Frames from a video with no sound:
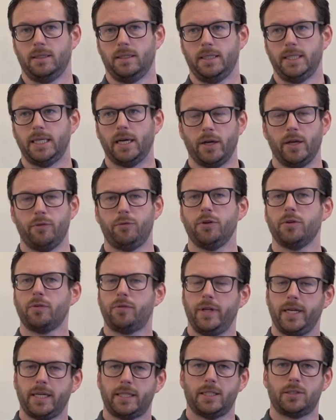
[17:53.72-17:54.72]
Now, if you
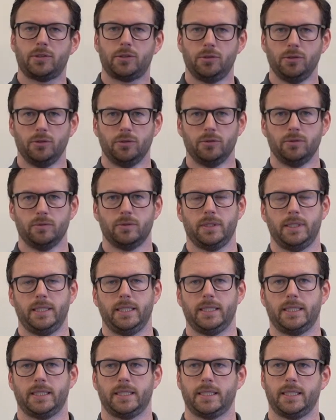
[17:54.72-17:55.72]
think it's cool
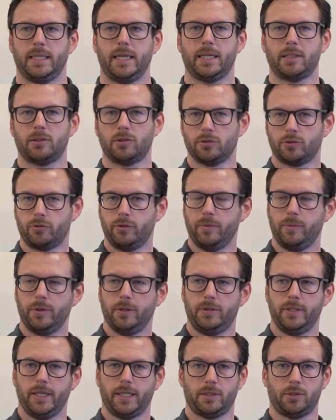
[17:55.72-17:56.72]
and
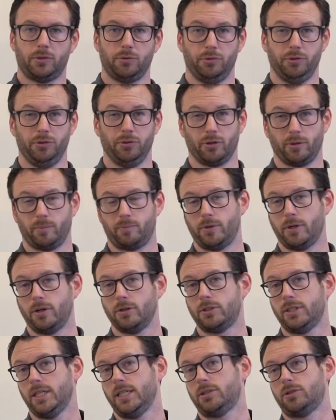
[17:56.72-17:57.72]
contributing to your
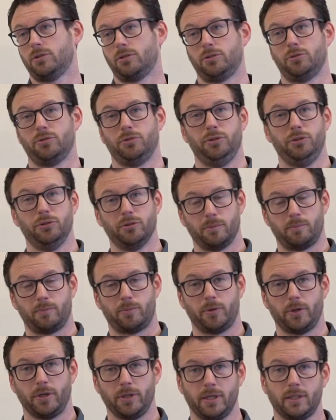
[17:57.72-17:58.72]
process or to your
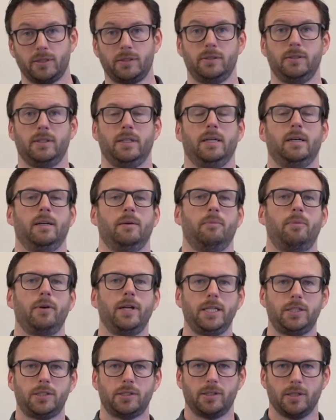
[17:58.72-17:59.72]
product,
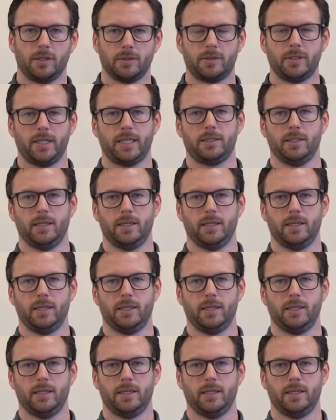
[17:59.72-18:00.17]
please contact